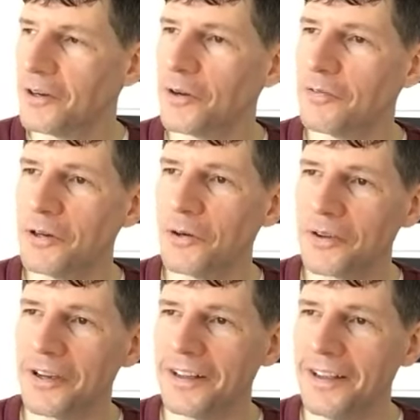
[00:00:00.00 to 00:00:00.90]
You know, if you
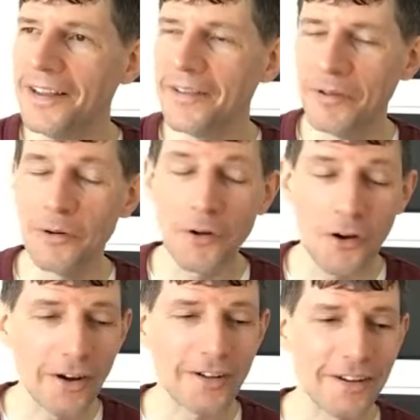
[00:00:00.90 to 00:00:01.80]
don't if you don't
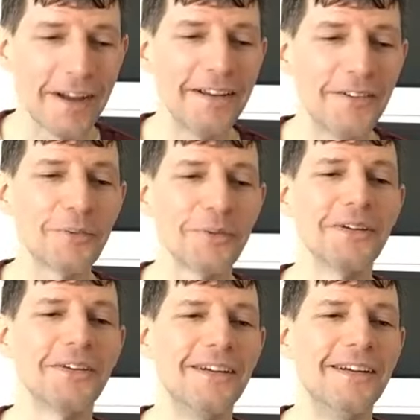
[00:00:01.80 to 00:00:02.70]
hog tie
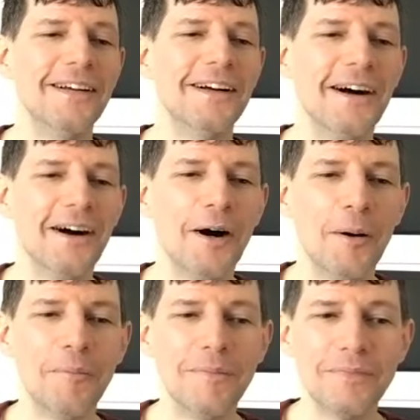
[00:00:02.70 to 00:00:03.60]
Israel,
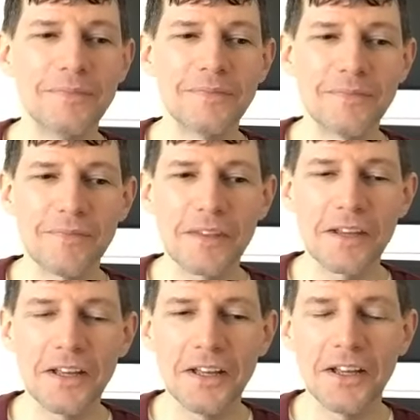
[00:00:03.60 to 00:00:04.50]
um,
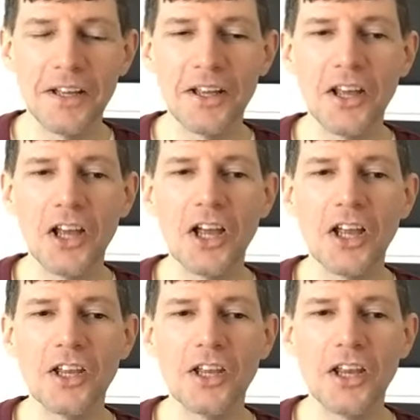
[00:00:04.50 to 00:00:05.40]
it,
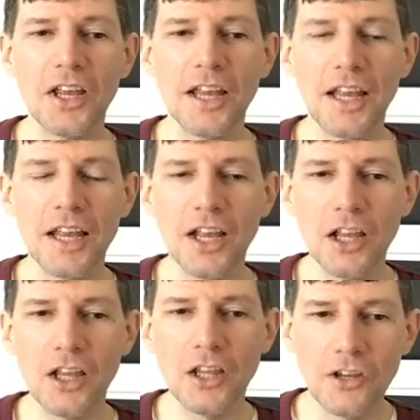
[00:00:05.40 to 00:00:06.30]

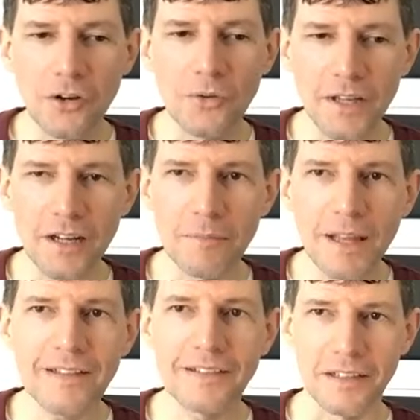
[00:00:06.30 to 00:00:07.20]
you'll get a
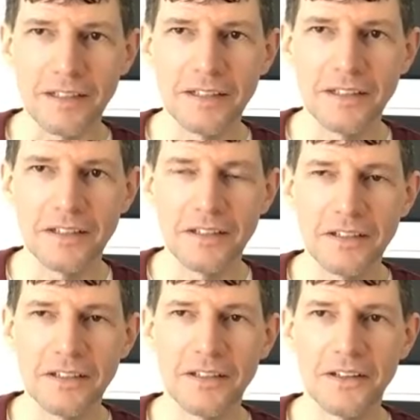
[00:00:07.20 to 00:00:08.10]
blessing,
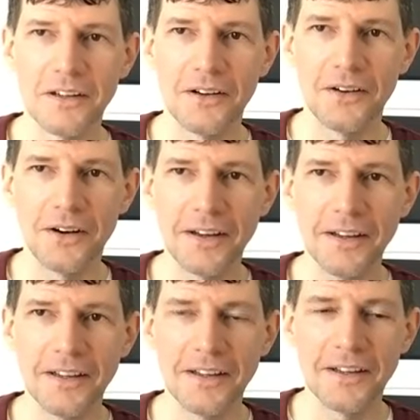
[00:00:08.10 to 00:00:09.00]

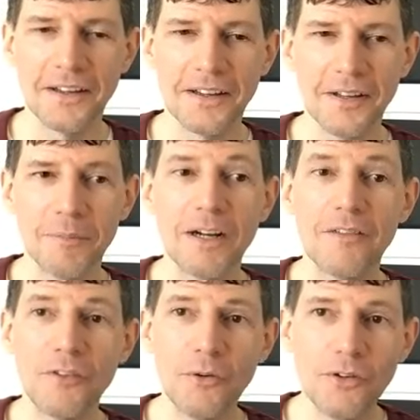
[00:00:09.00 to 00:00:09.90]
right? But
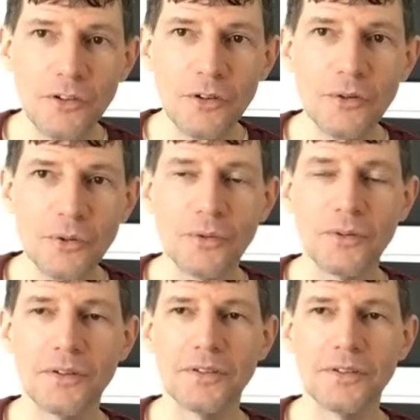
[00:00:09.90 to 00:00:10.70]
if you do